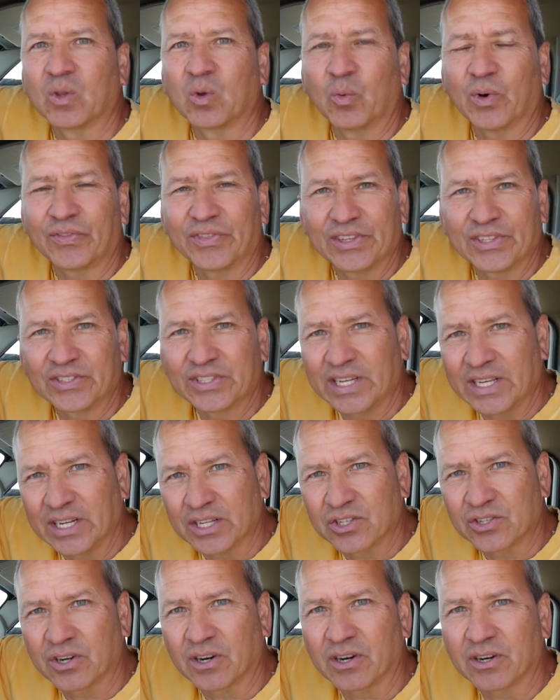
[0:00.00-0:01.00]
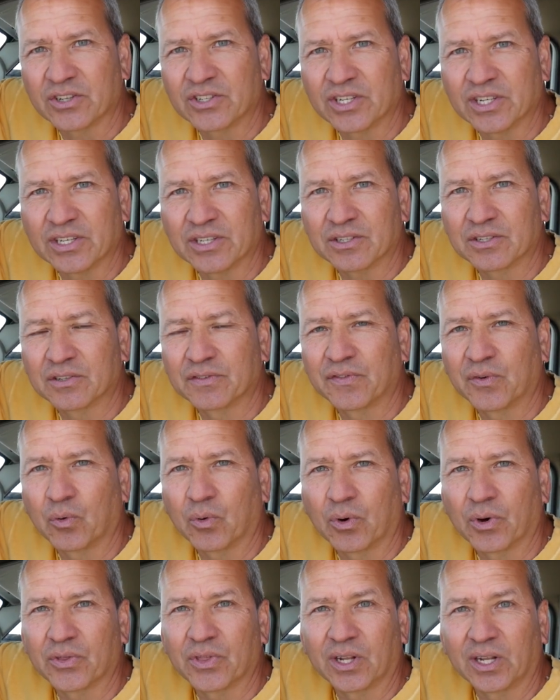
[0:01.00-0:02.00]
what the state of charge is
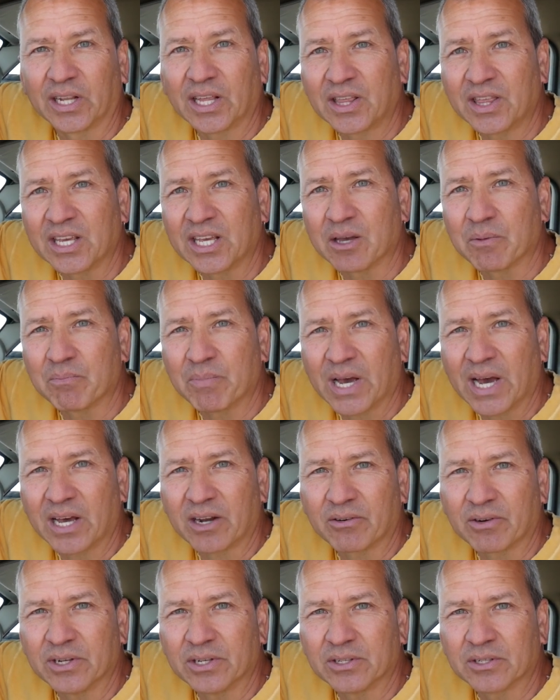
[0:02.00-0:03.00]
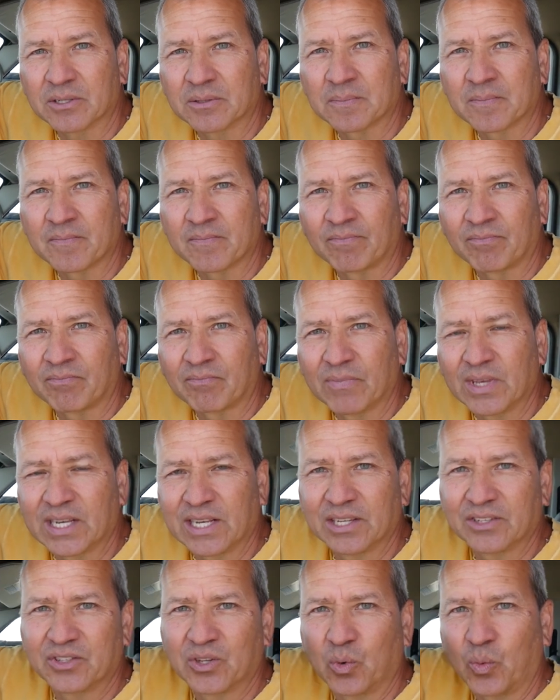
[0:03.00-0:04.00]
for the lithium batteries,
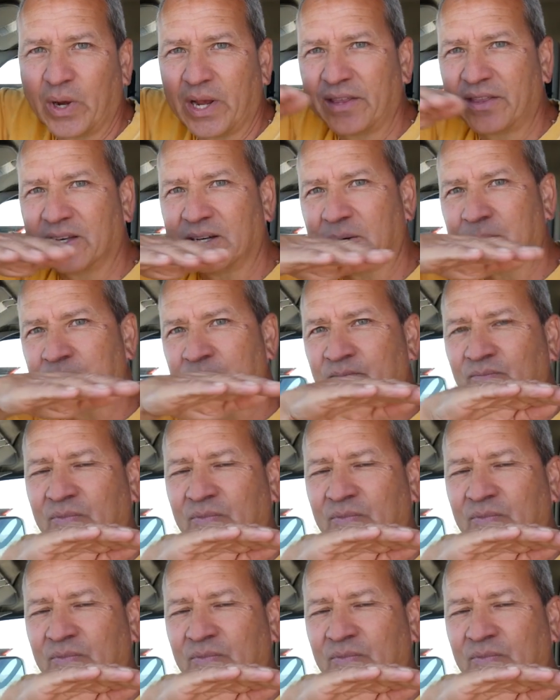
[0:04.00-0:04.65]
because the way the